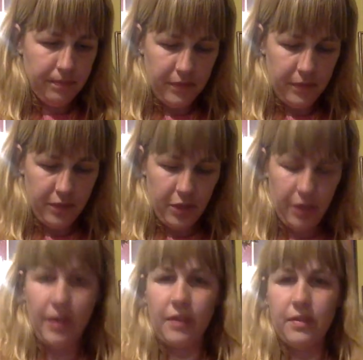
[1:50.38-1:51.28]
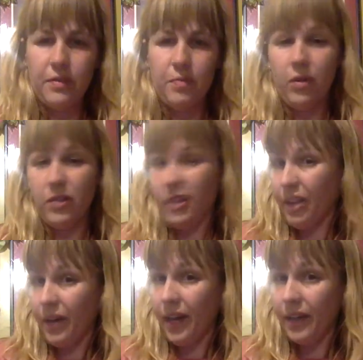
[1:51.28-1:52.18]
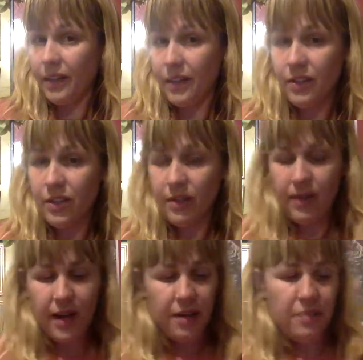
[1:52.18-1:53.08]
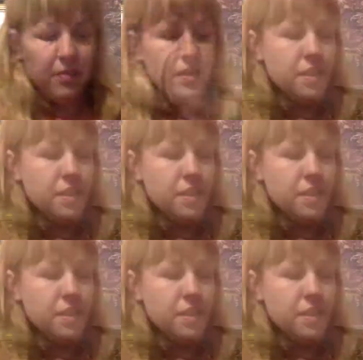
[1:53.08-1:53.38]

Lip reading: So that's what I'm going to go ahead and do now.